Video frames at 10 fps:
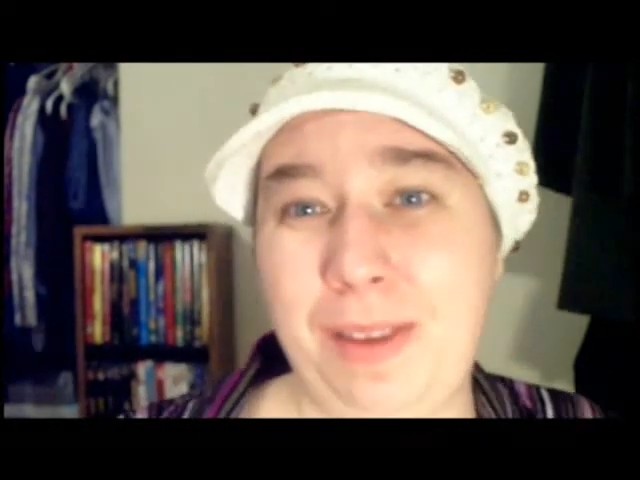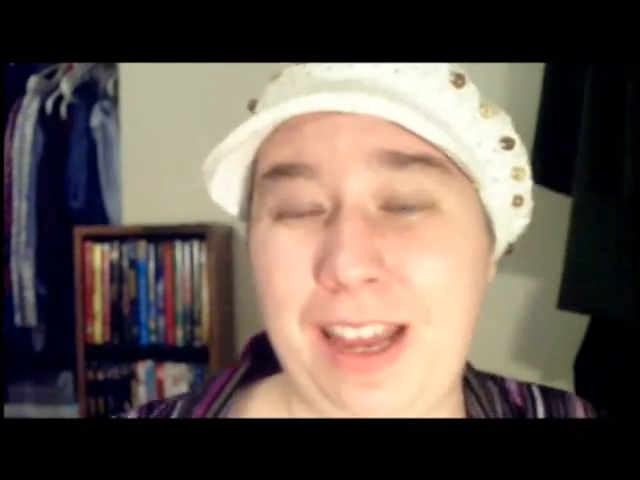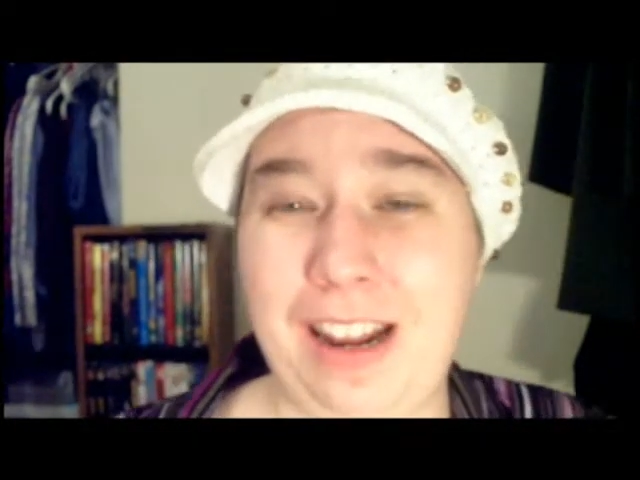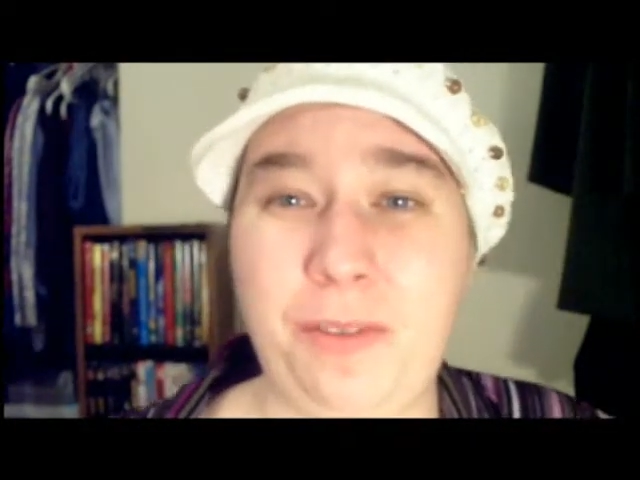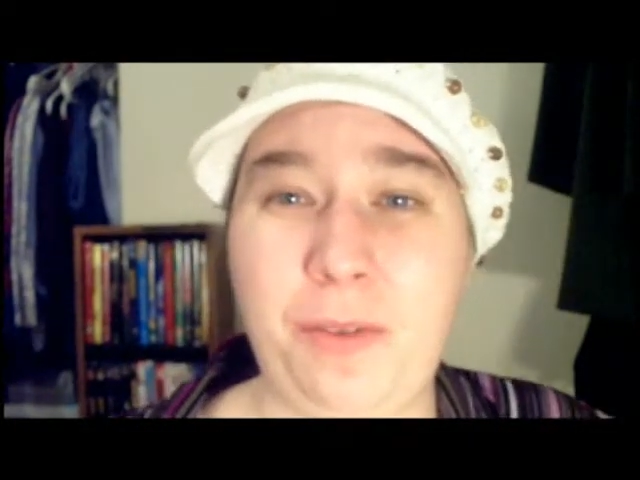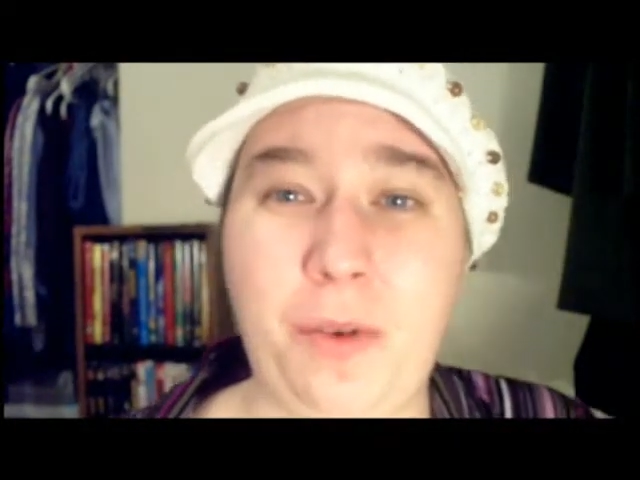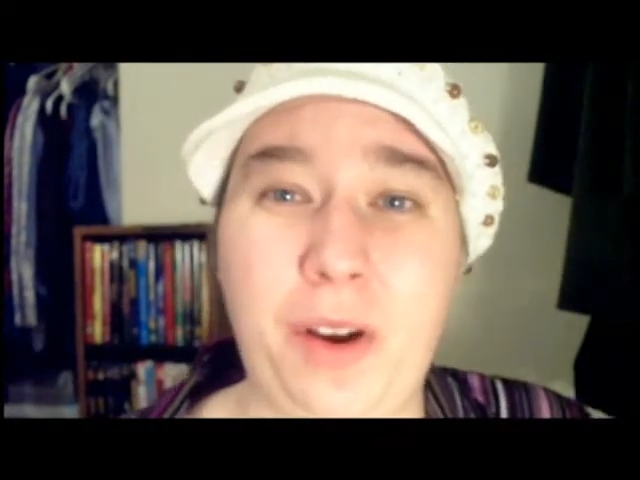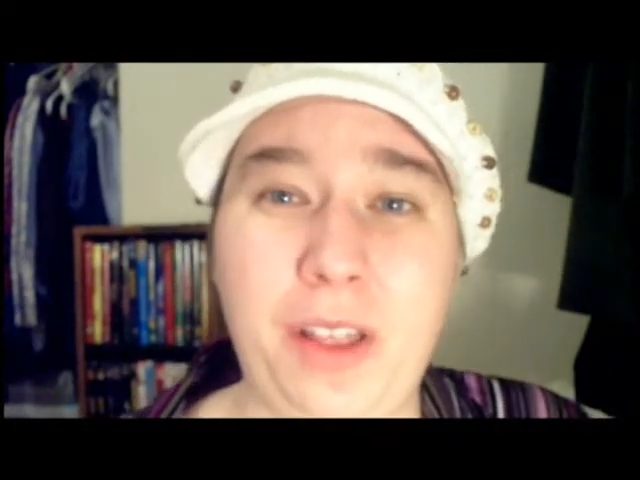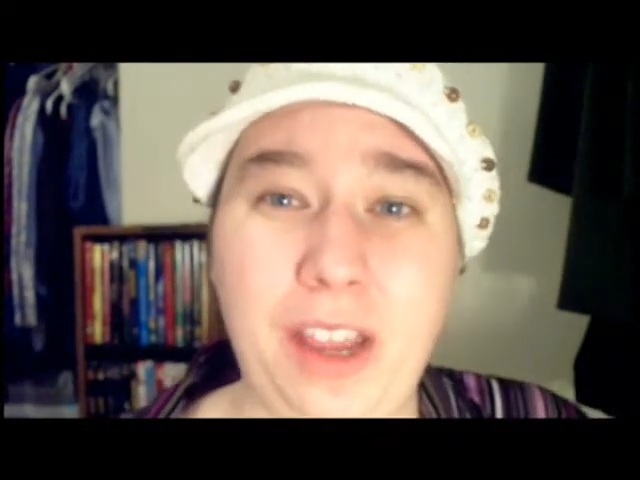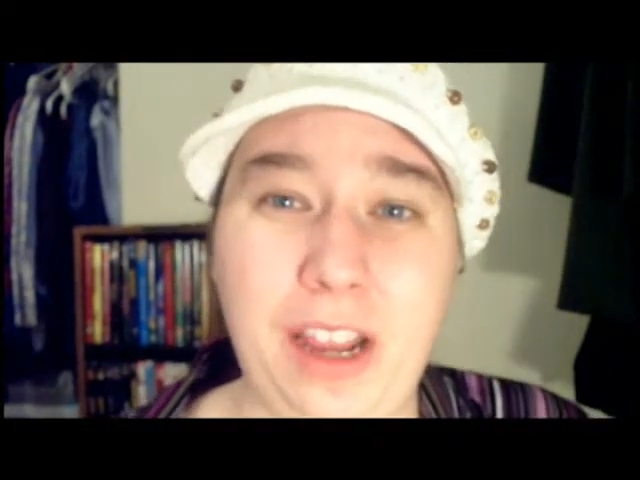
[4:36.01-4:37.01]
planned
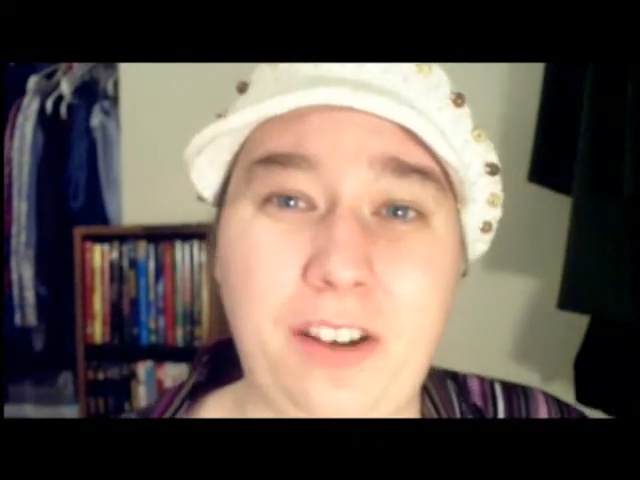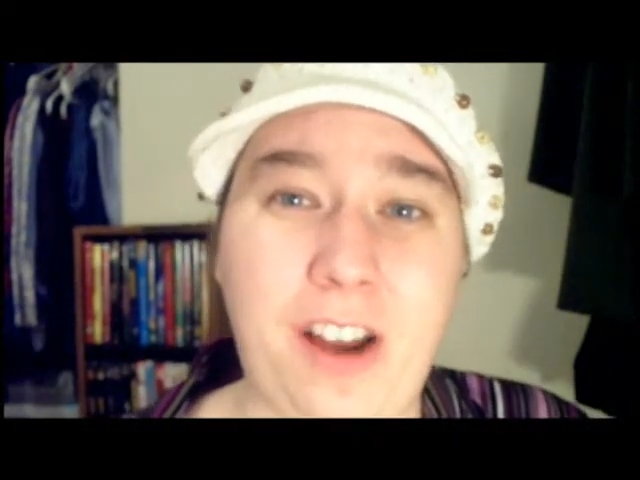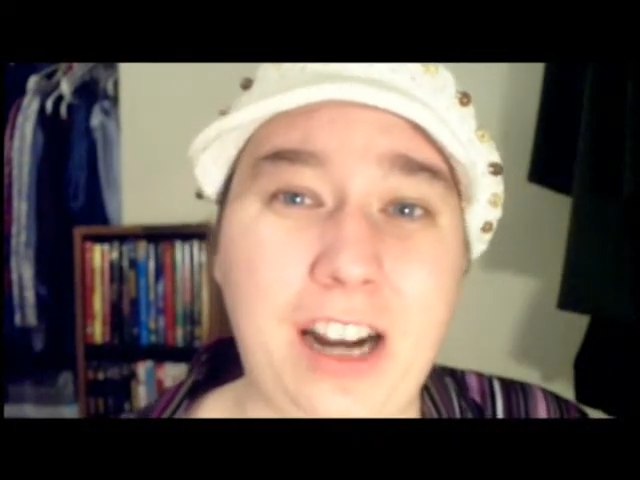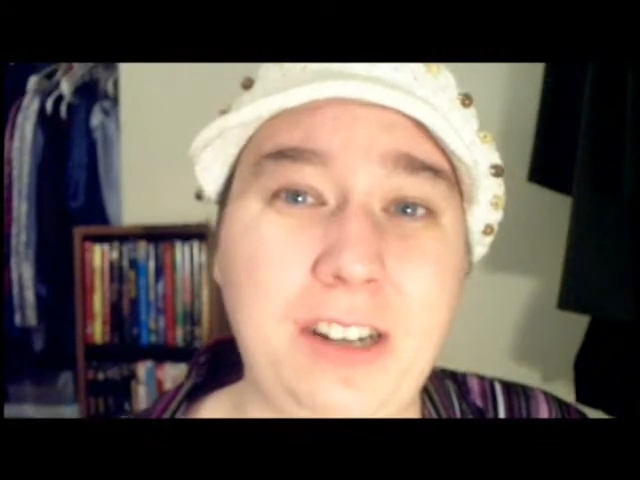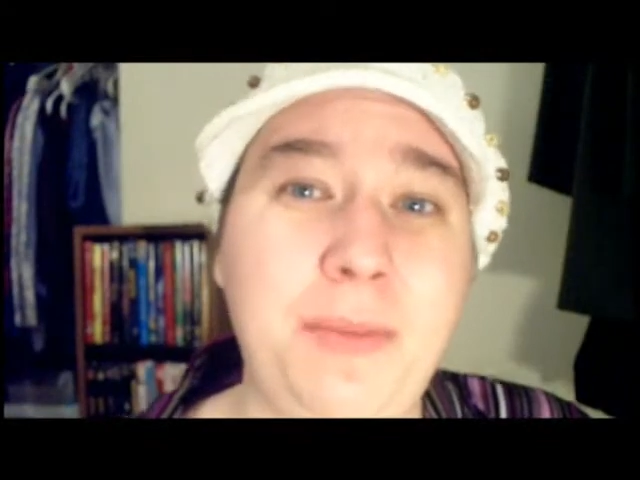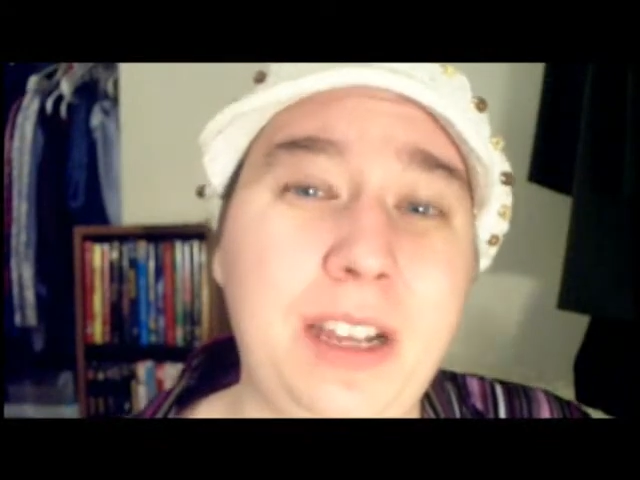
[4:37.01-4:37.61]
for the attraction,